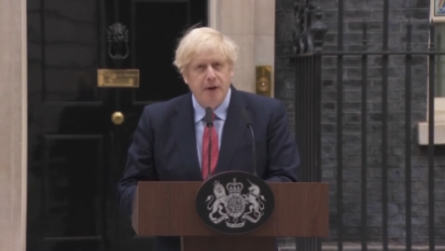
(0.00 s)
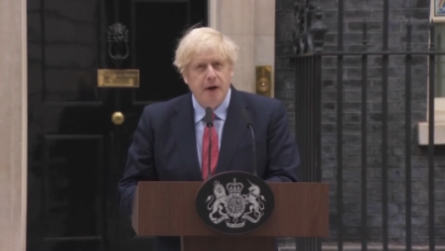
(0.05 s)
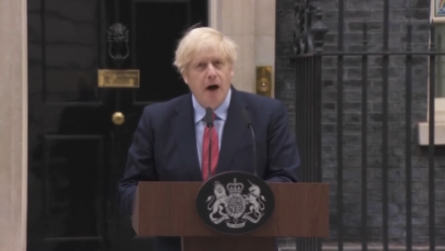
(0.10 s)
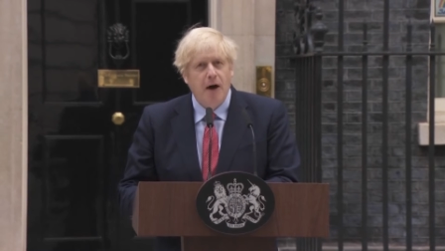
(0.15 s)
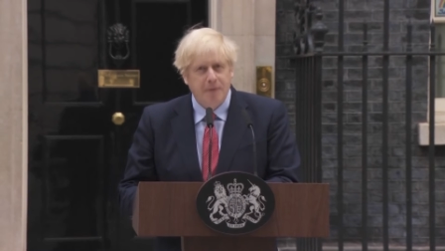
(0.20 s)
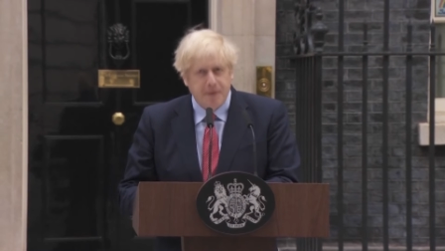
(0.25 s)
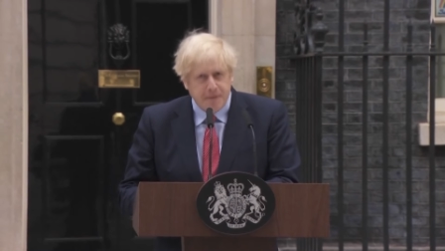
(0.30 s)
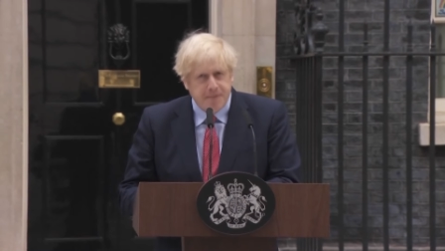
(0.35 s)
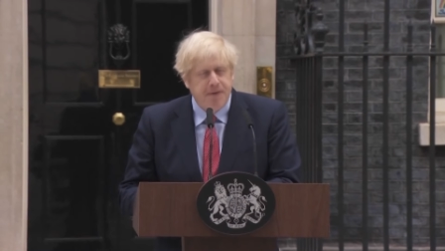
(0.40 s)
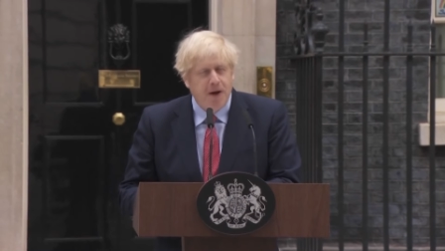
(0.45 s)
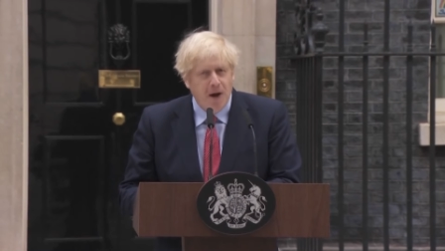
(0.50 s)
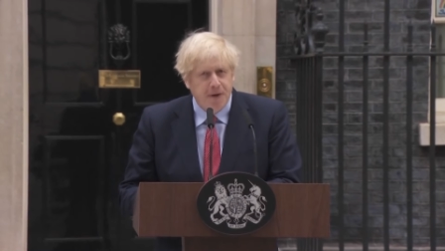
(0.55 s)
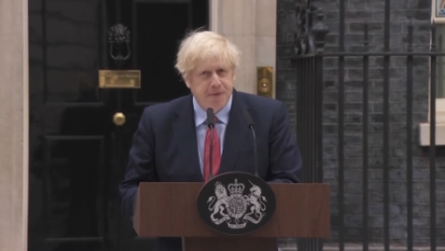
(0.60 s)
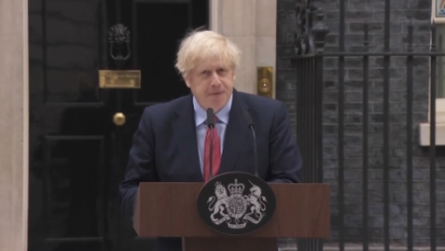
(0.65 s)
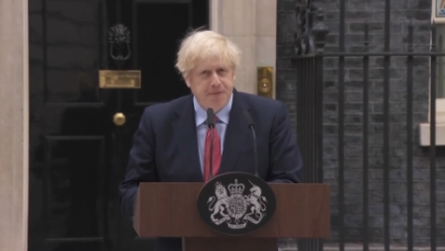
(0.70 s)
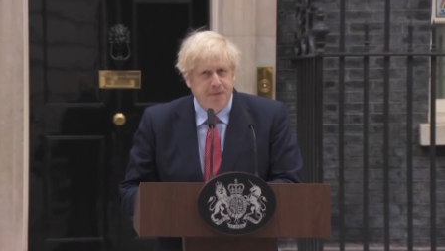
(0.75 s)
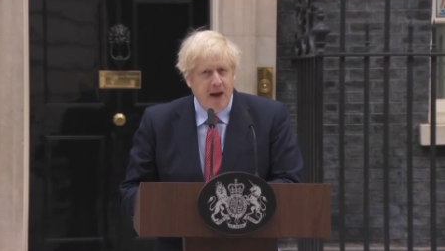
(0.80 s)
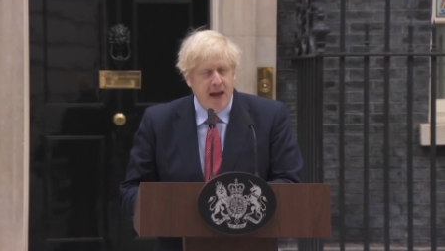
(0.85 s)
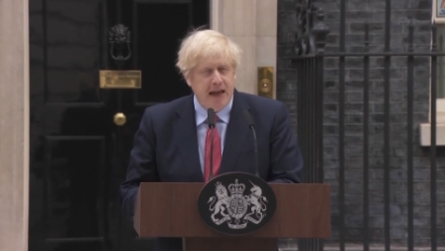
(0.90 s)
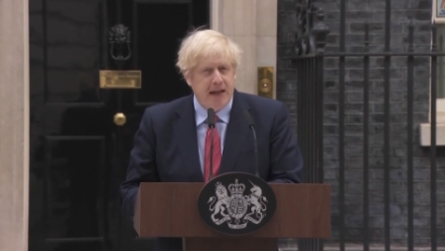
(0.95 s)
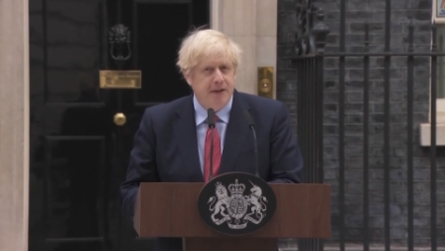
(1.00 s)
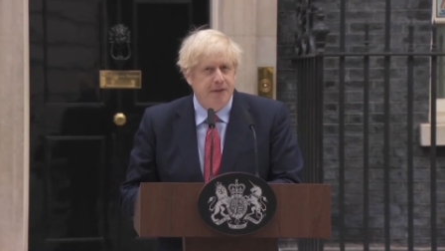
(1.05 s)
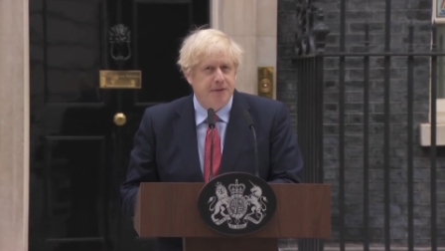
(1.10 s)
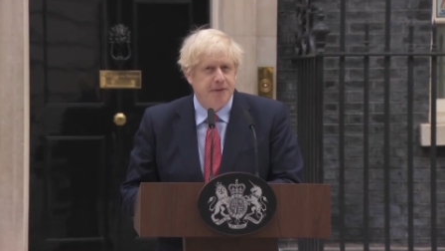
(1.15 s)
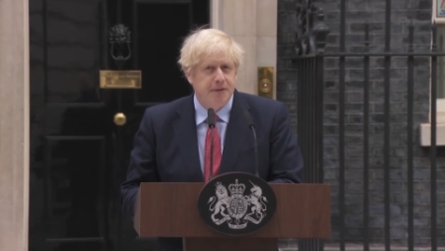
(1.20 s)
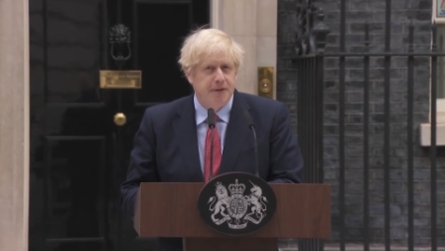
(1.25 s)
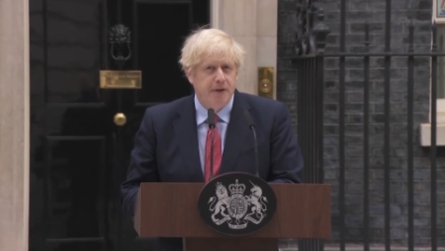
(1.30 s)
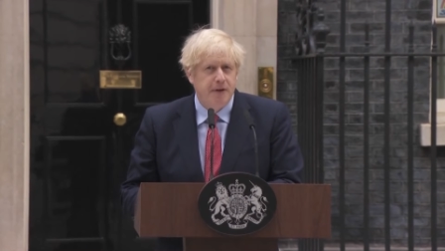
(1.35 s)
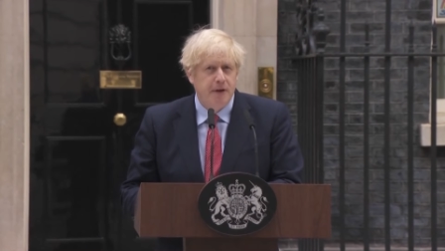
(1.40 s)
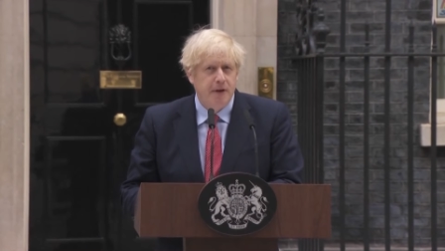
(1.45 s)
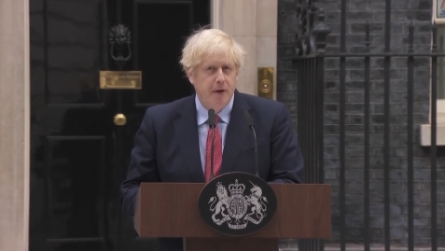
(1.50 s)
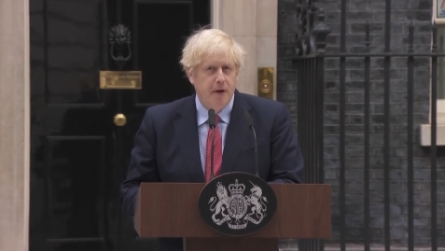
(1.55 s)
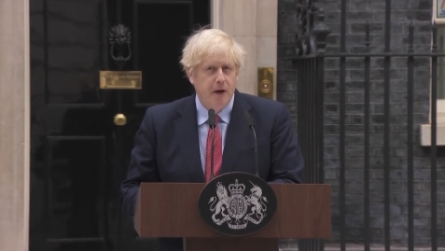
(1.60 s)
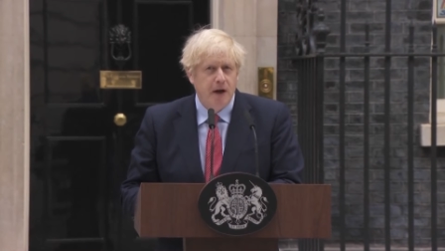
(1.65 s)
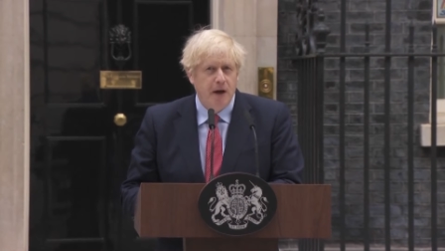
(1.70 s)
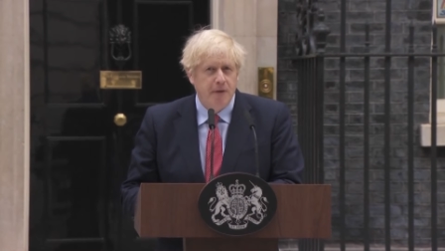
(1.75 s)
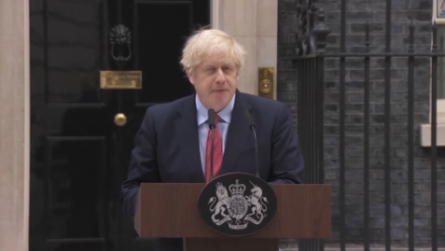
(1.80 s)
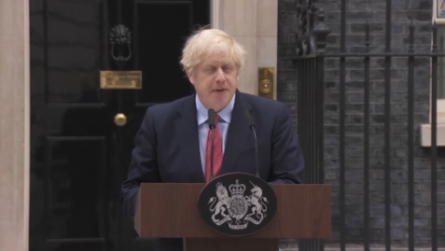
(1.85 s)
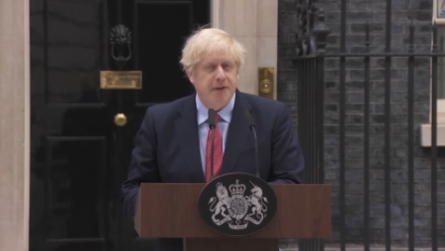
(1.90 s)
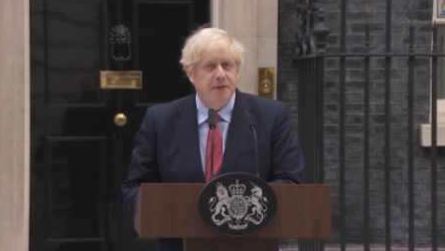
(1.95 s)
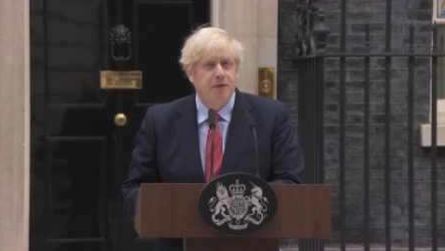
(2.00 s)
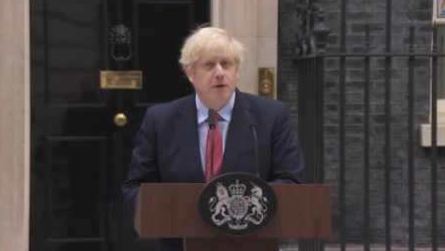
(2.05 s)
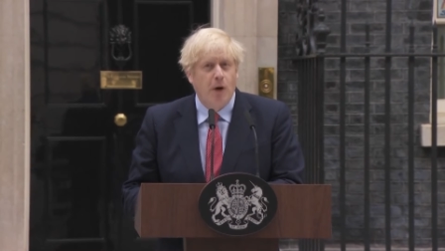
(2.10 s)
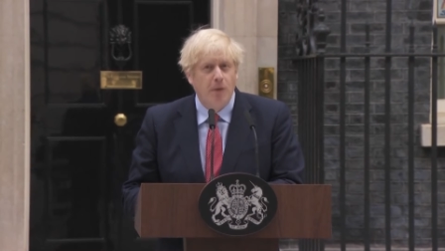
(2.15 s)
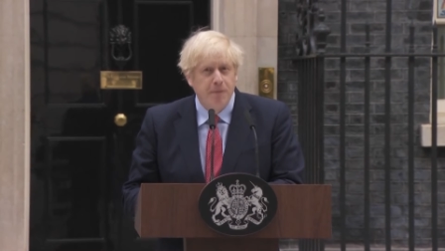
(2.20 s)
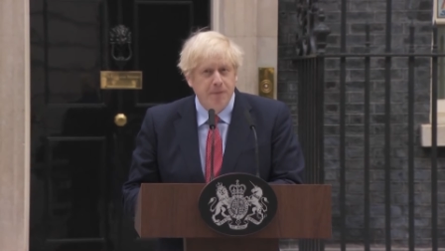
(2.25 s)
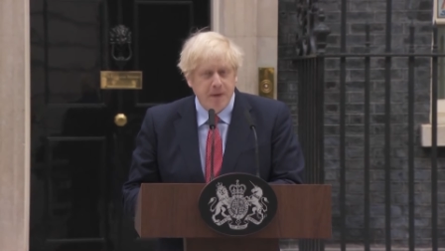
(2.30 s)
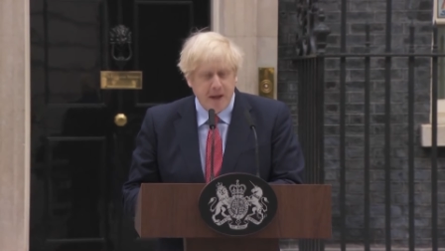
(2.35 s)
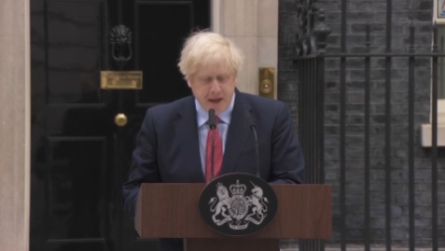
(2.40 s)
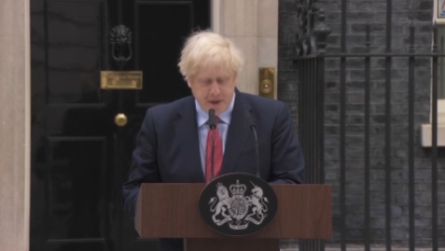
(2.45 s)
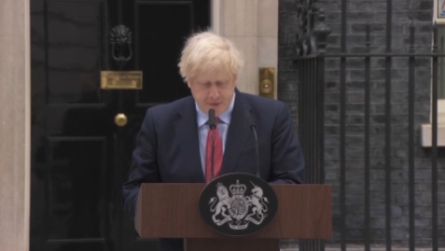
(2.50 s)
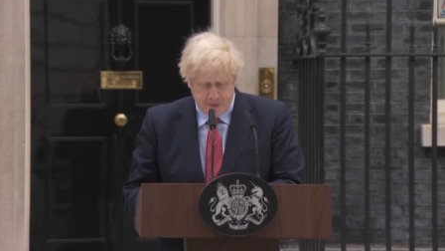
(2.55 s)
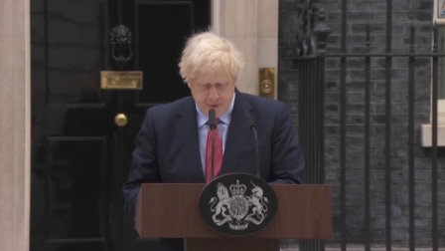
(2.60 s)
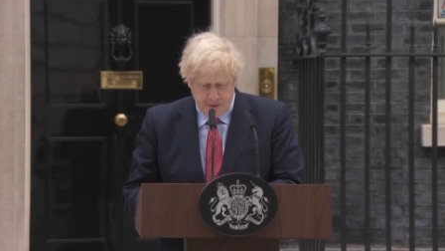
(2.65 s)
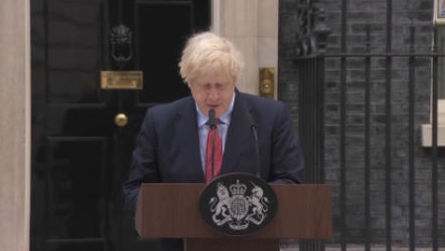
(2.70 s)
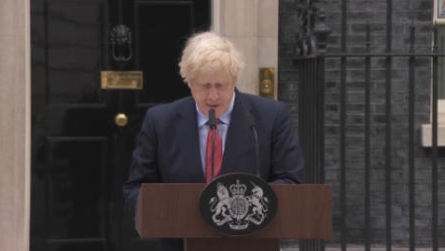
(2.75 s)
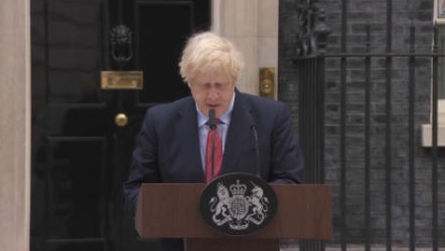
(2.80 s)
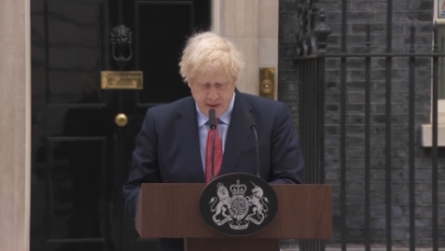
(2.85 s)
of the first phase of this conflict.